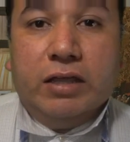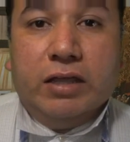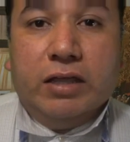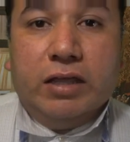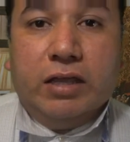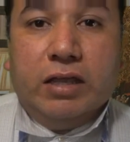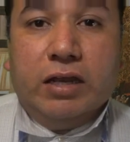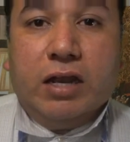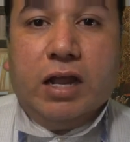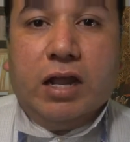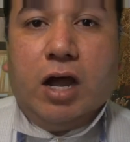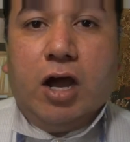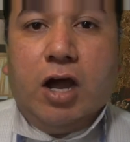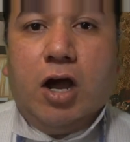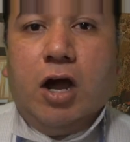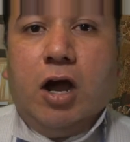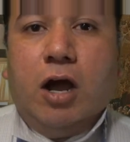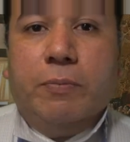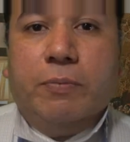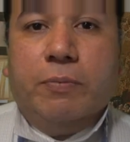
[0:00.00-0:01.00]
and uh,
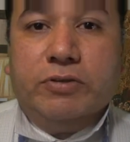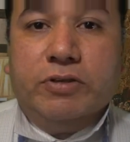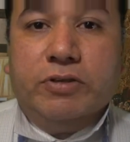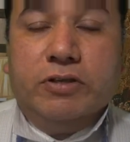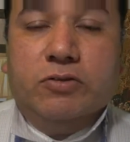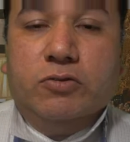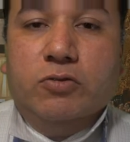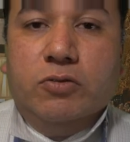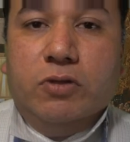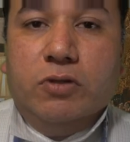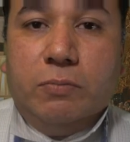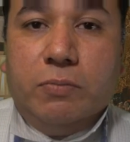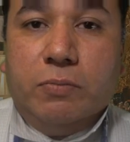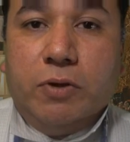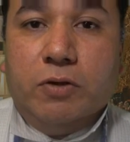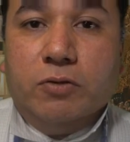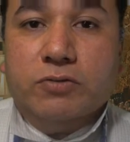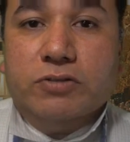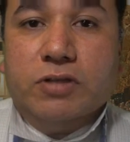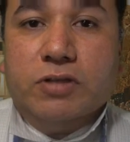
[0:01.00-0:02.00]
opposite to the
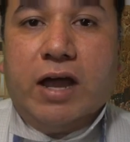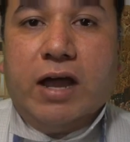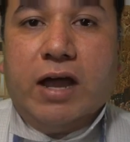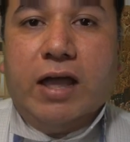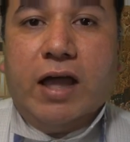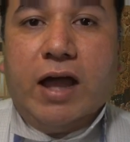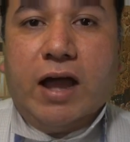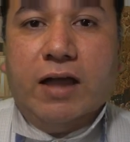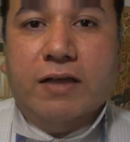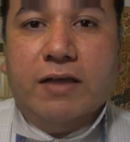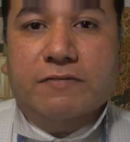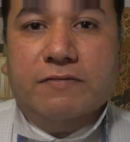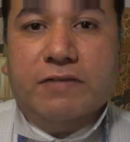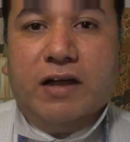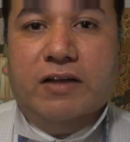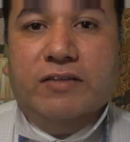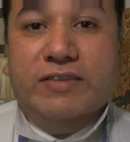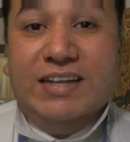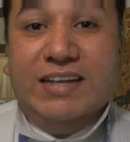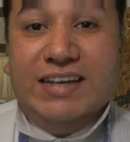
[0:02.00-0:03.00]
bow tie I
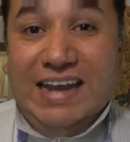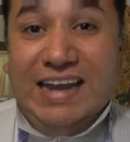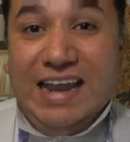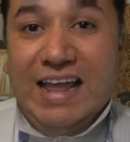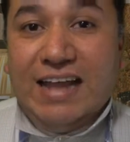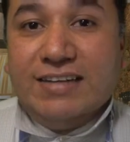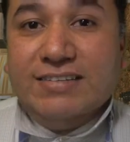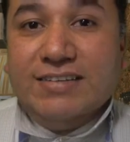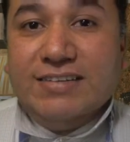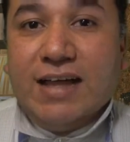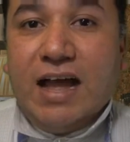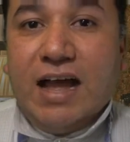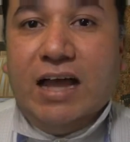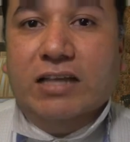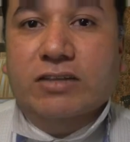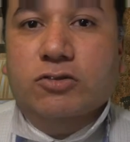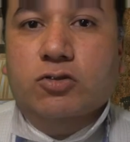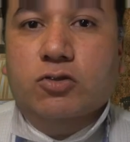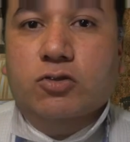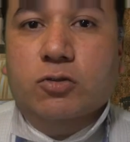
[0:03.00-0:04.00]
found the
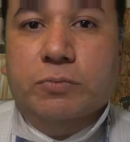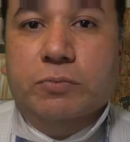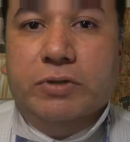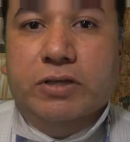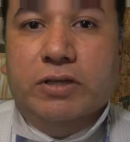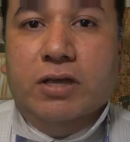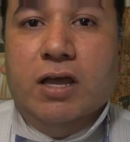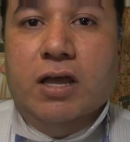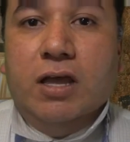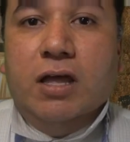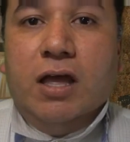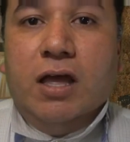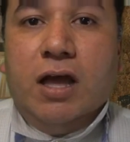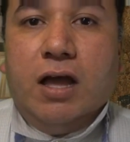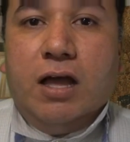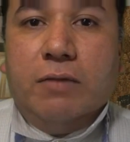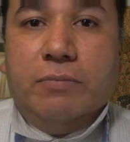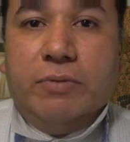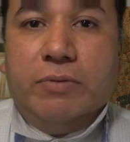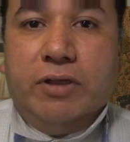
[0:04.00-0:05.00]
necktie to be
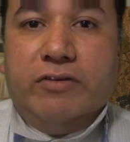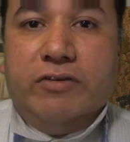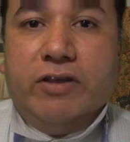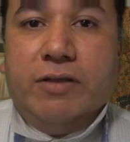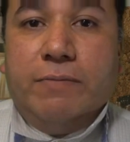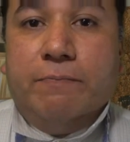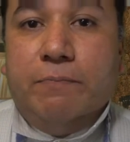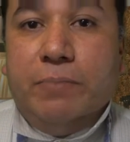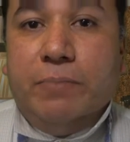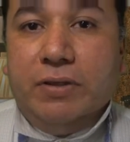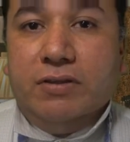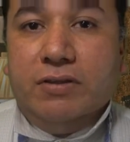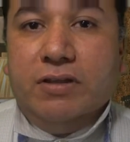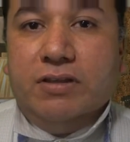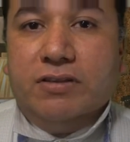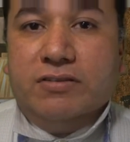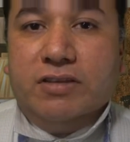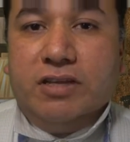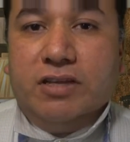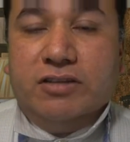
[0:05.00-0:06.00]
a very
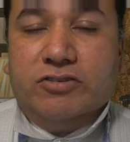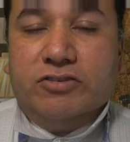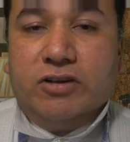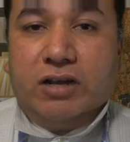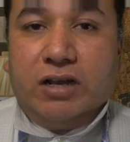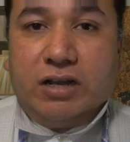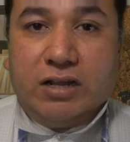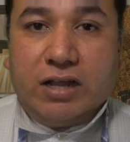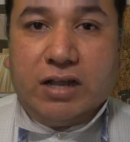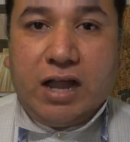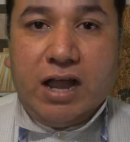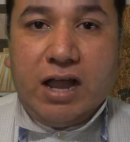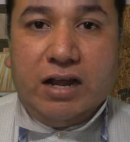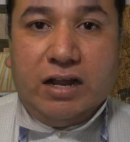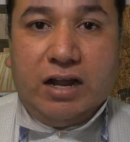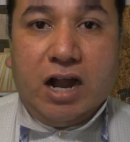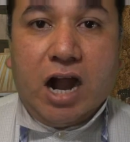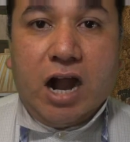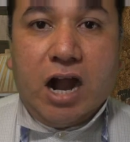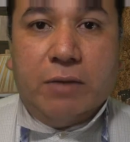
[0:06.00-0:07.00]
business-centric kind
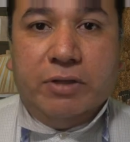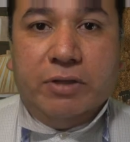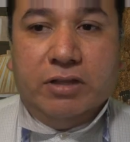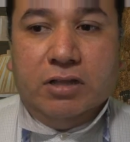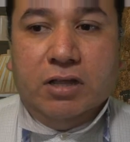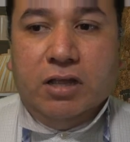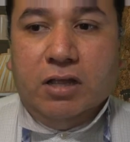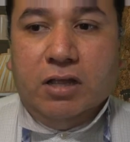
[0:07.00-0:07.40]
of garment